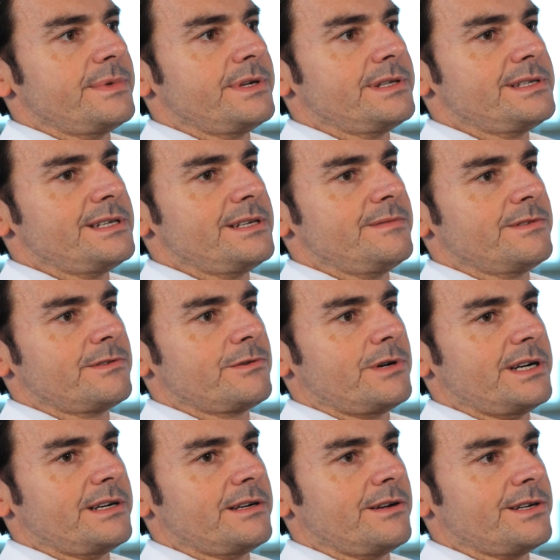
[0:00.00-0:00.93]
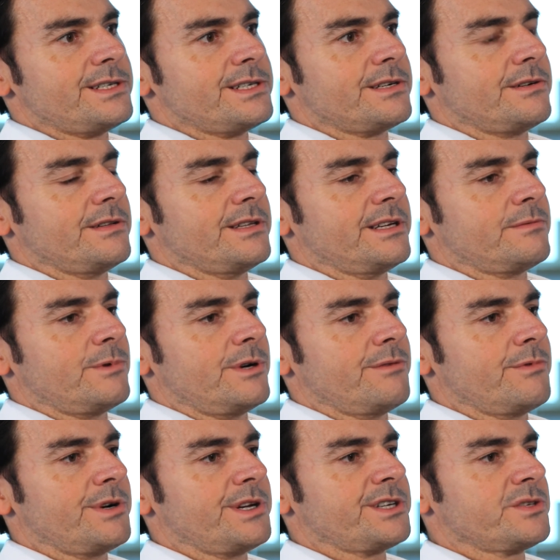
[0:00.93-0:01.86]
it seemed quite logical that
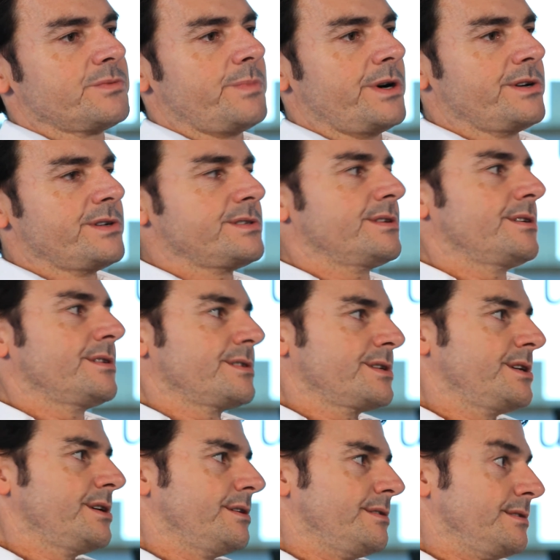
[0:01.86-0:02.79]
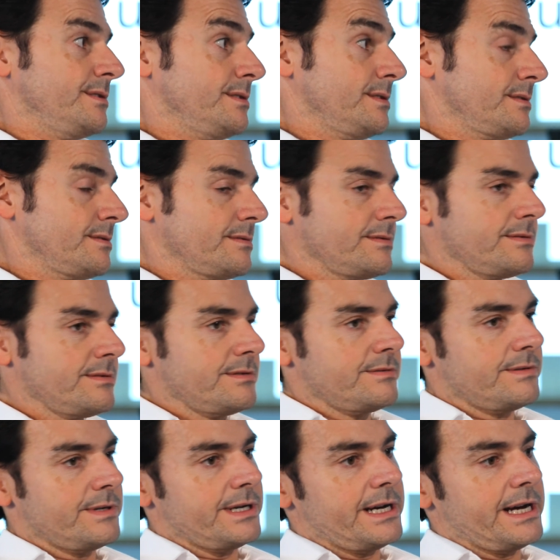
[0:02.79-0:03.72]
one would expose those queues
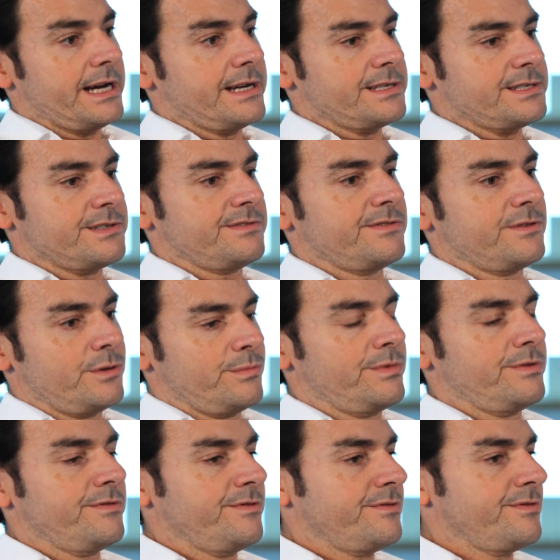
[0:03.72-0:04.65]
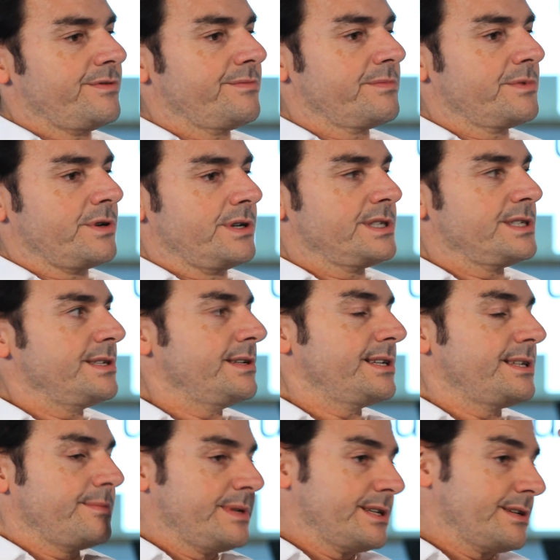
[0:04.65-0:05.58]
as a form of
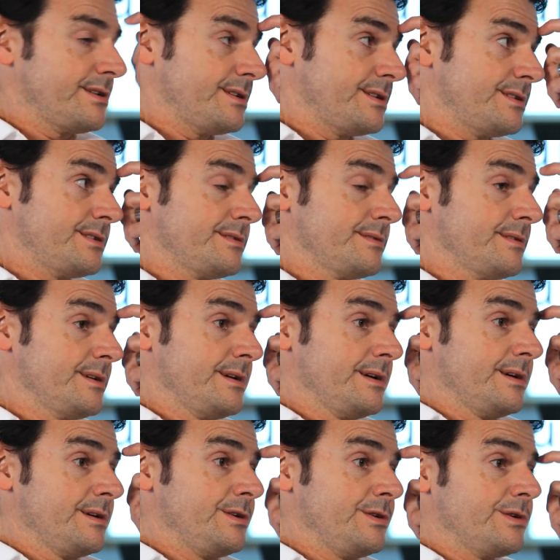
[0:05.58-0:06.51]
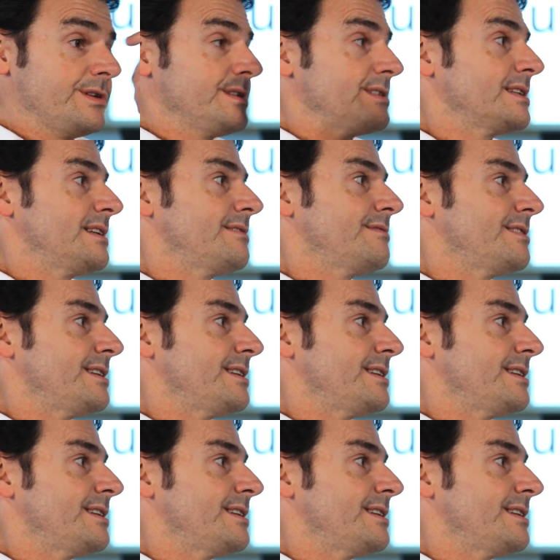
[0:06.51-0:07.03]
continuity, because you couldn't deliver